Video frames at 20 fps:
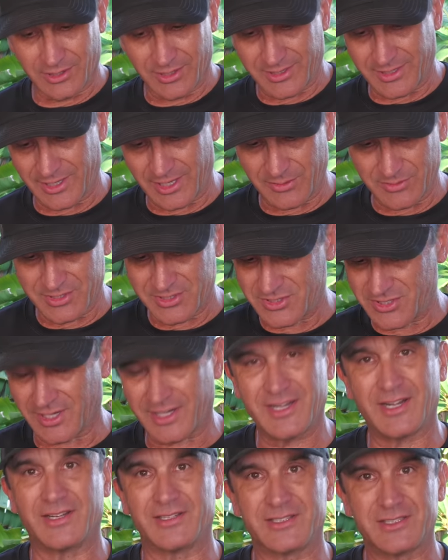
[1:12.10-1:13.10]
looking. I was
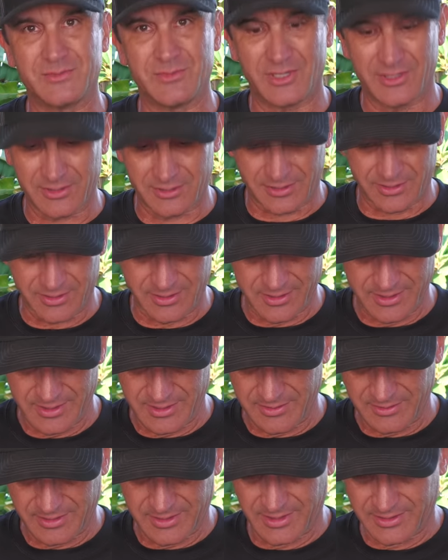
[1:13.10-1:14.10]
checking out some other
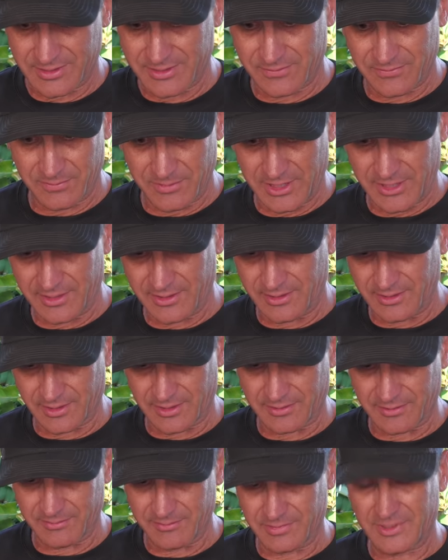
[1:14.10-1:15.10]
cuts of meat in
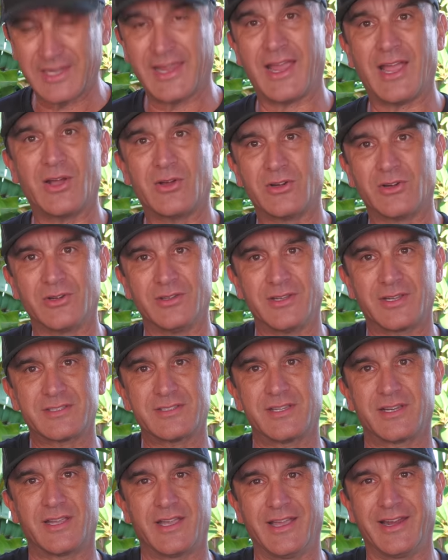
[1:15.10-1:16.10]
the counter, and
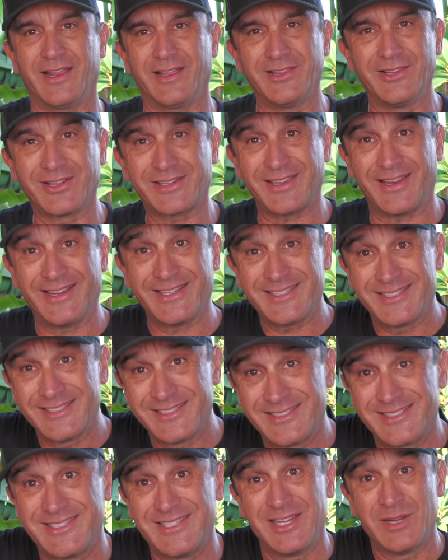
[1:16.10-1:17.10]
next thing I looked, and I
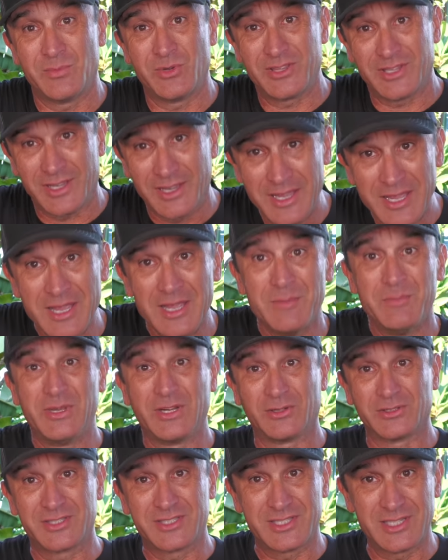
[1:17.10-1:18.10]
see him with a
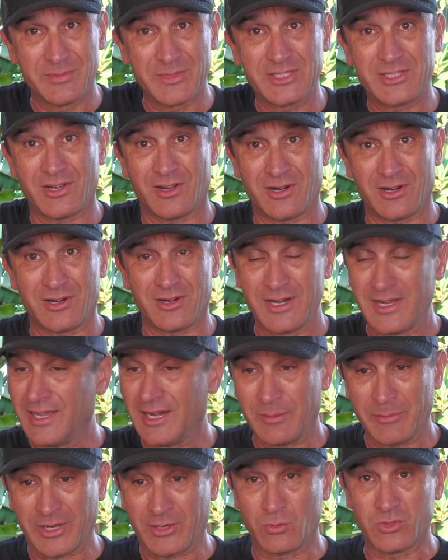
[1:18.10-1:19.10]
big old scimitar.
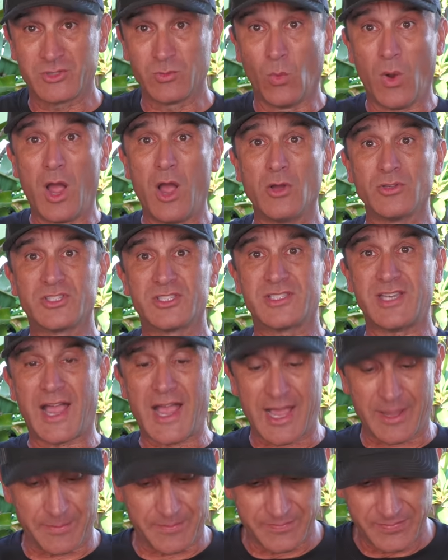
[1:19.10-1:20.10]
I'm like, whoa,
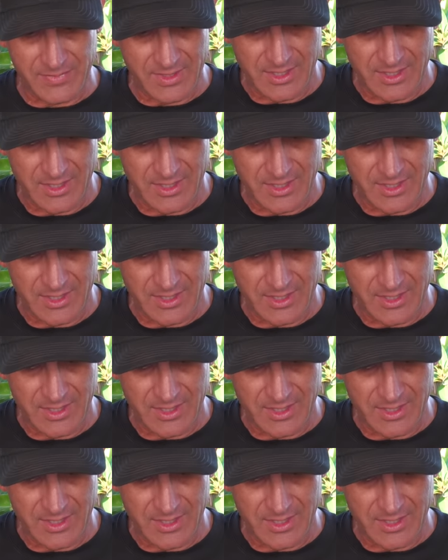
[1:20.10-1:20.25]
stop!